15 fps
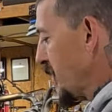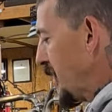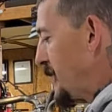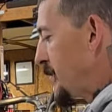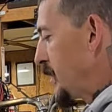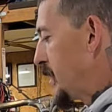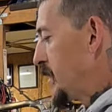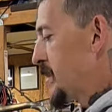I
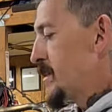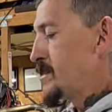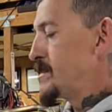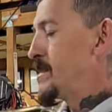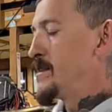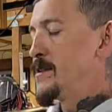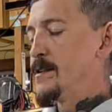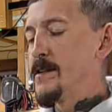mean, it
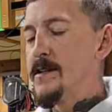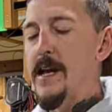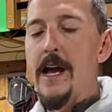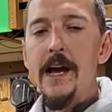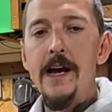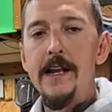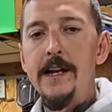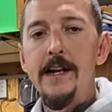doesn't
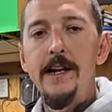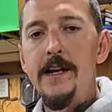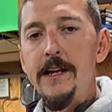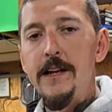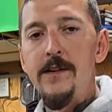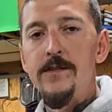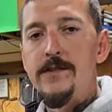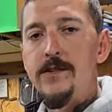add any
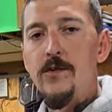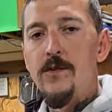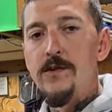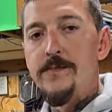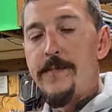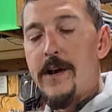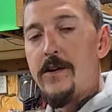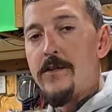huge
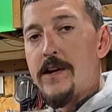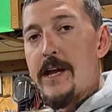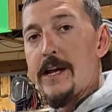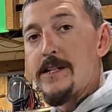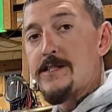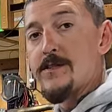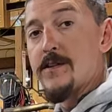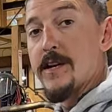horsepower
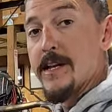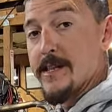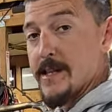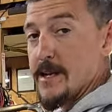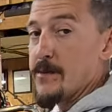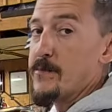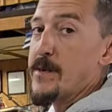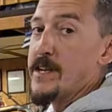gains or
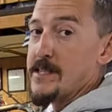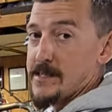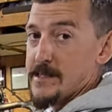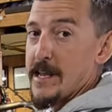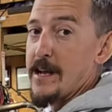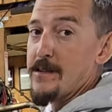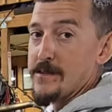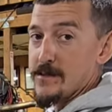anything, but it
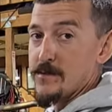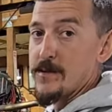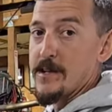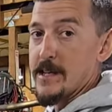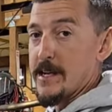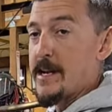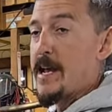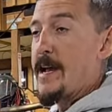sounds
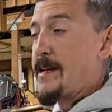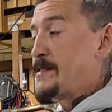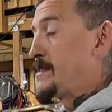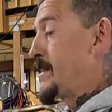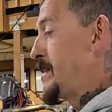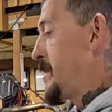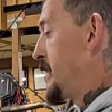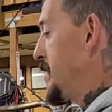really
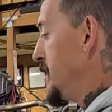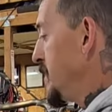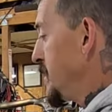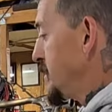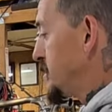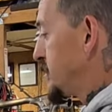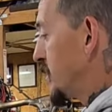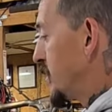nasty.
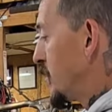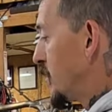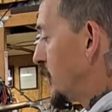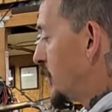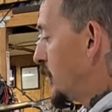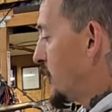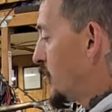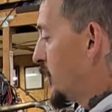
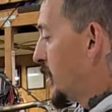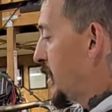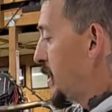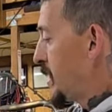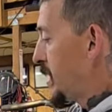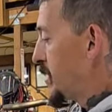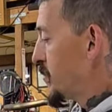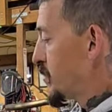So what I
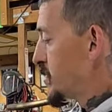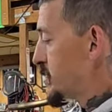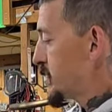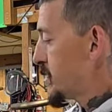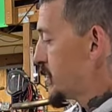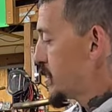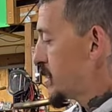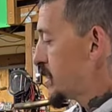did was
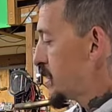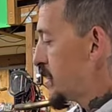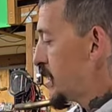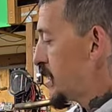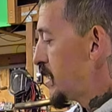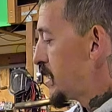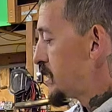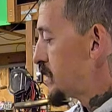took
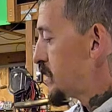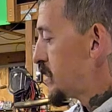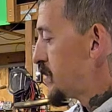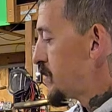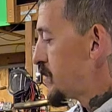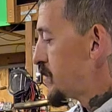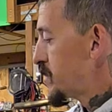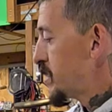
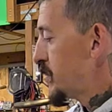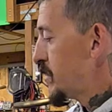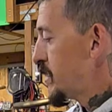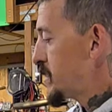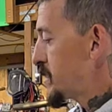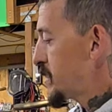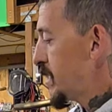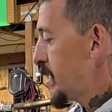some
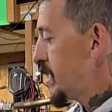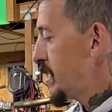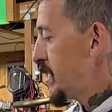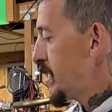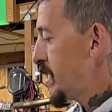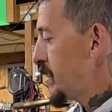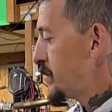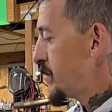2-inch
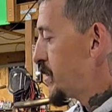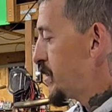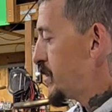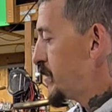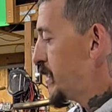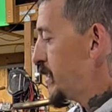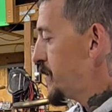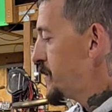titanium
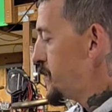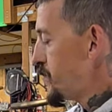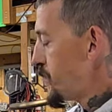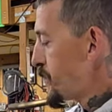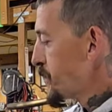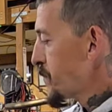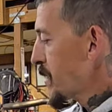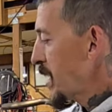tubing
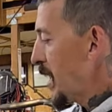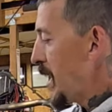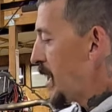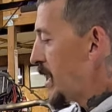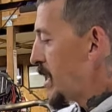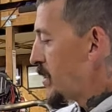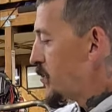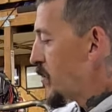
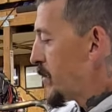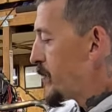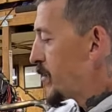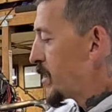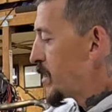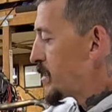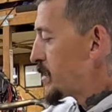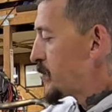and we
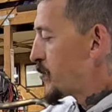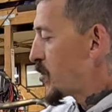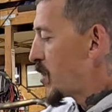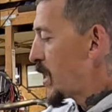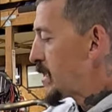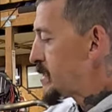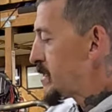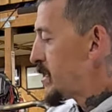put it in the
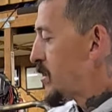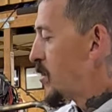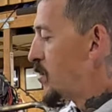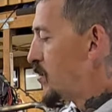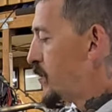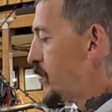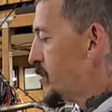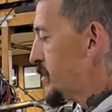press and
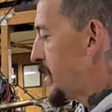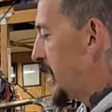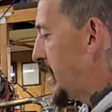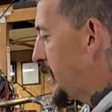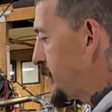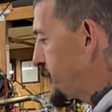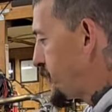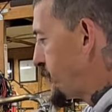ovaled
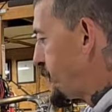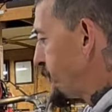that.